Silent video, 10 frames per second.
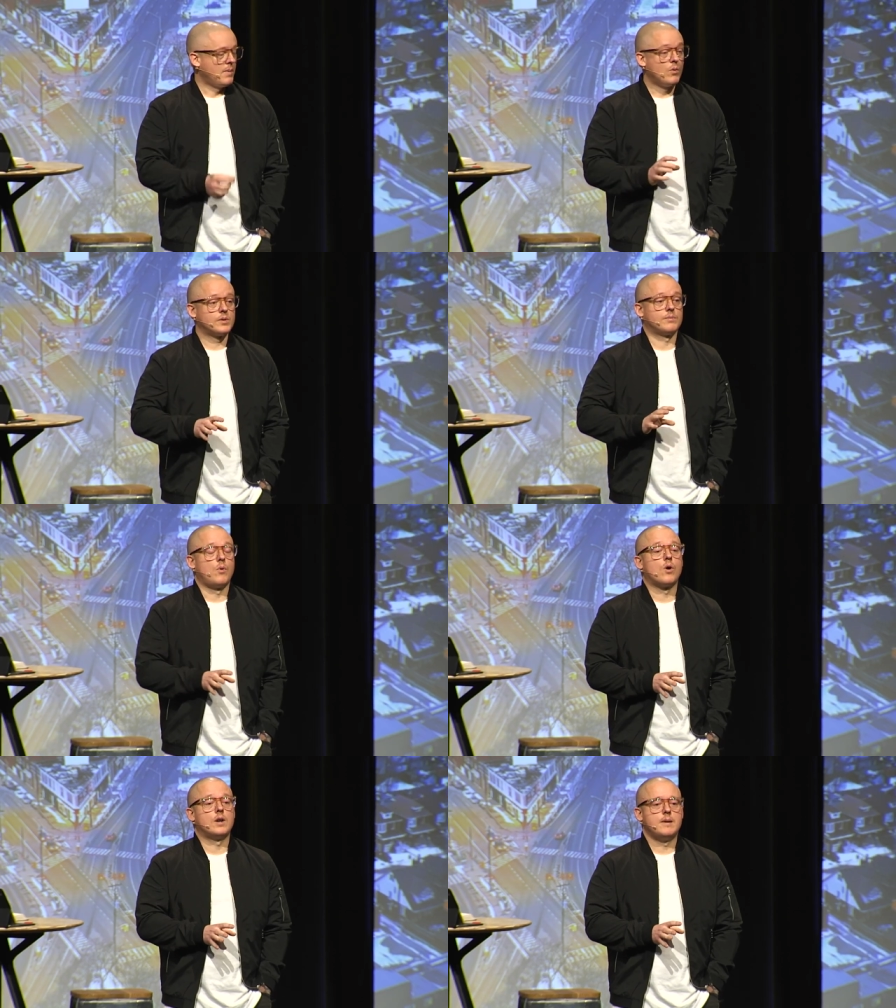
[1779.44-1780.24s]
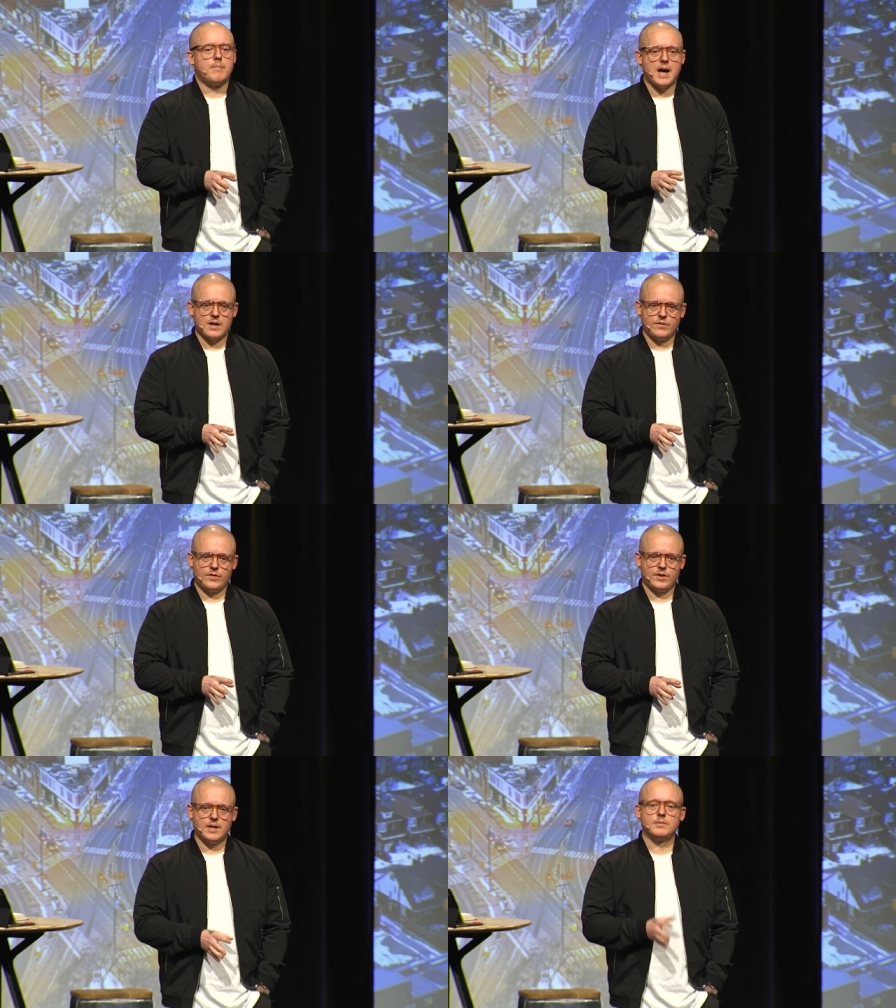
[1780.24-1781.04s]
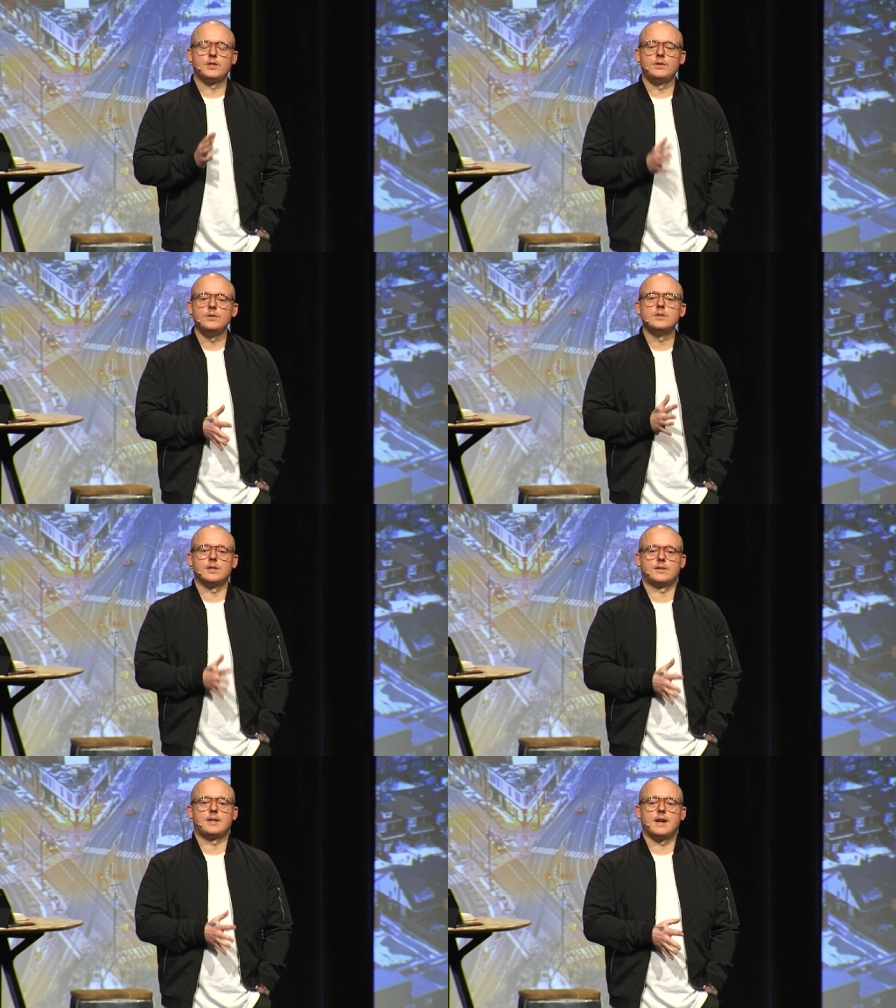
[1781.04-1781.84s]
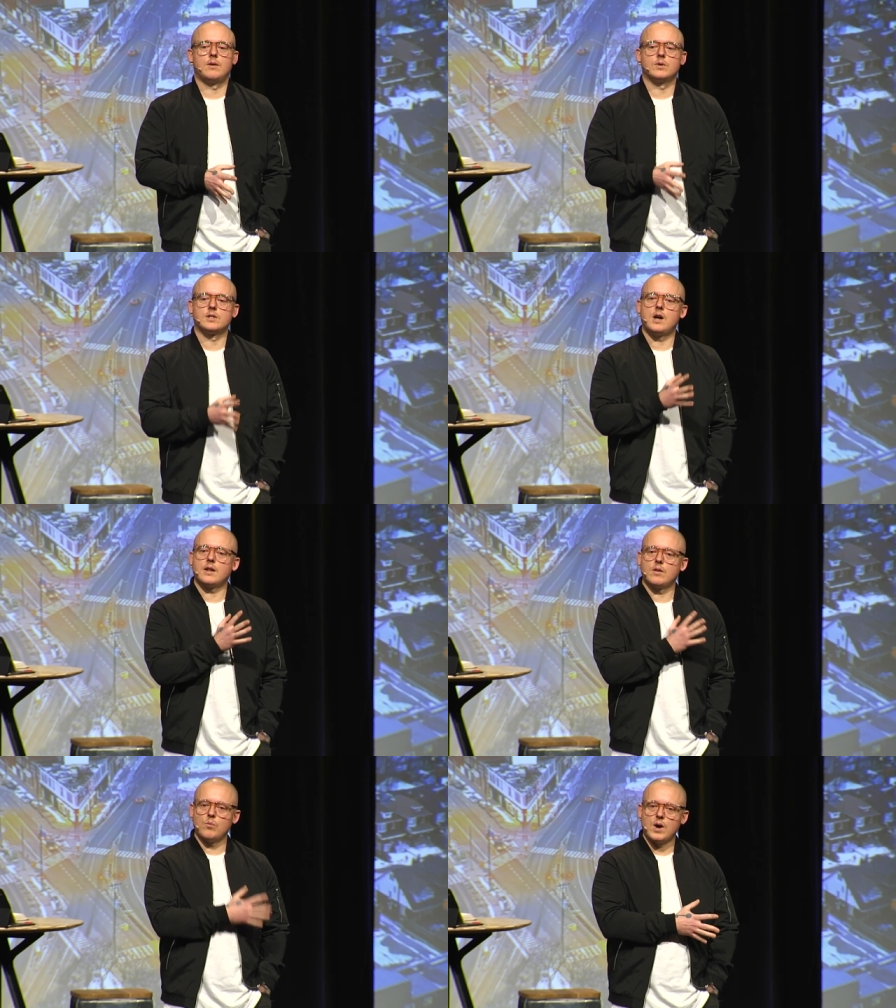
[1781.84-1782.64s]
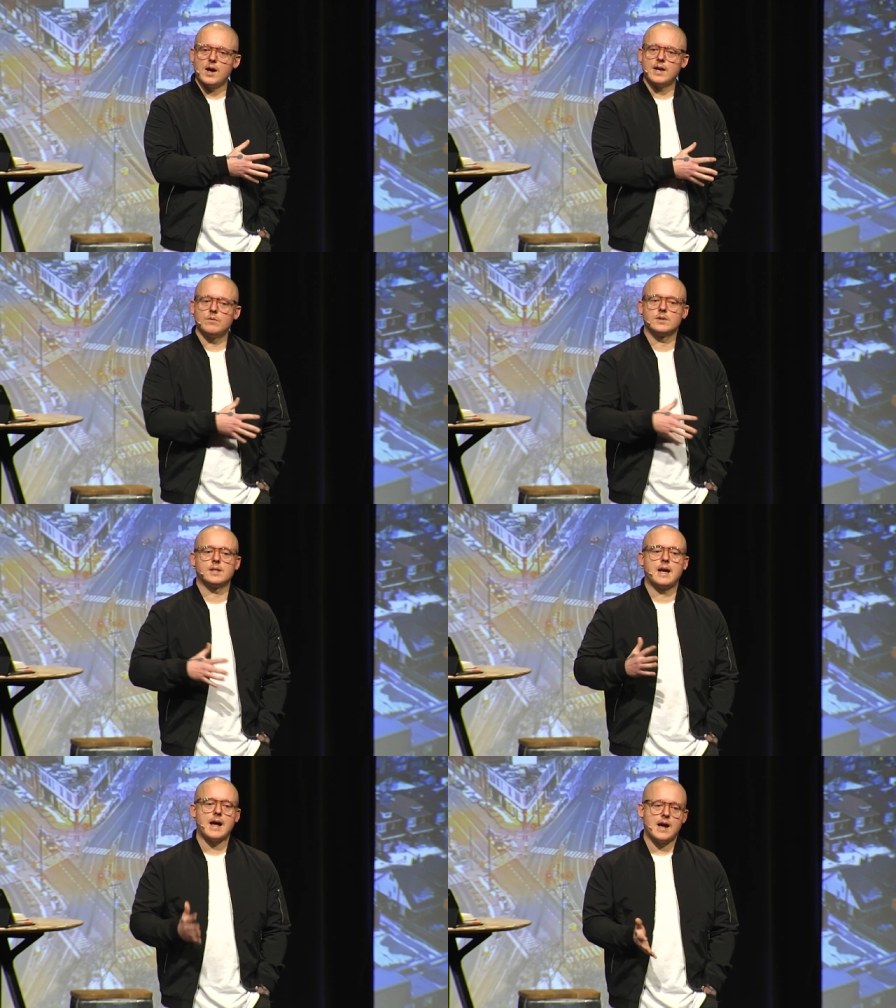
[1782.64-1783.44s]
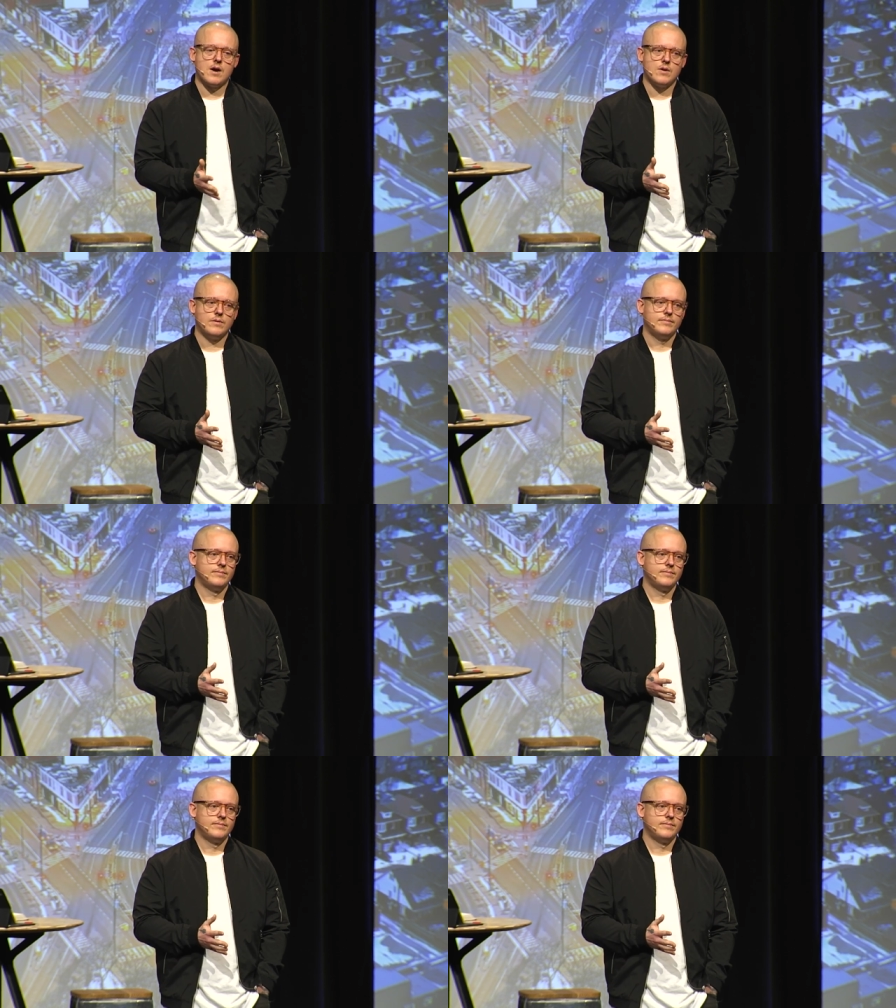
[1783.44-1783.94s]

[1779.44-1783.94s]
But was more impactful for them to this day was not the why, it was the how.